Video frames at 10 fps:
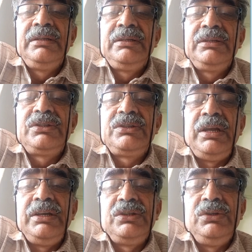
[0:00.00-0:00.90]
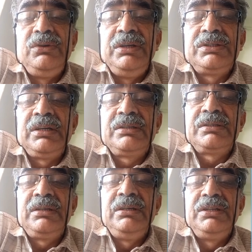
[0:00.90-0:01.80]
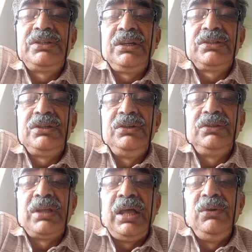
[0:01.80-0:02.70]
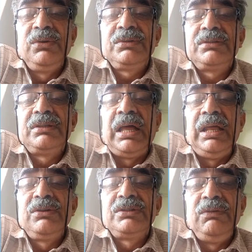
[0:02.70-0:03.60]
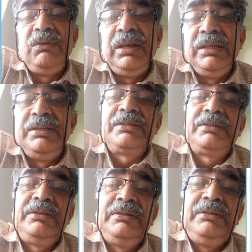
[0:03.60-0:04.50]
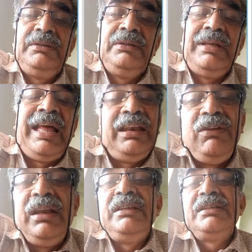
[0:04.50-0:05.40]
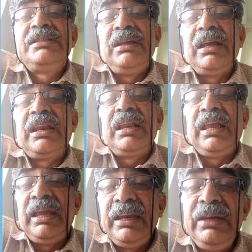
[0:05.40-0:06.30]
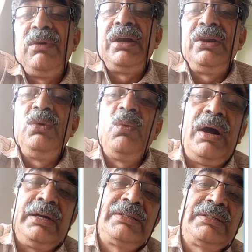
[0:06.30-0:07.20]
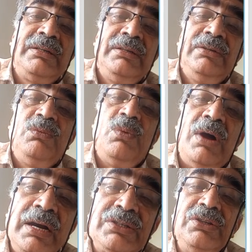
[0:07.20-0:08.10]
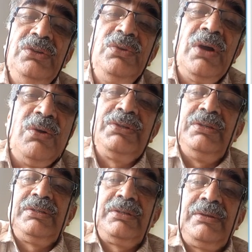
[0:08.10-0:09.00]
states into districts, districts into taluks, taluks into villages. And villages are again divided into wards, wards into houses.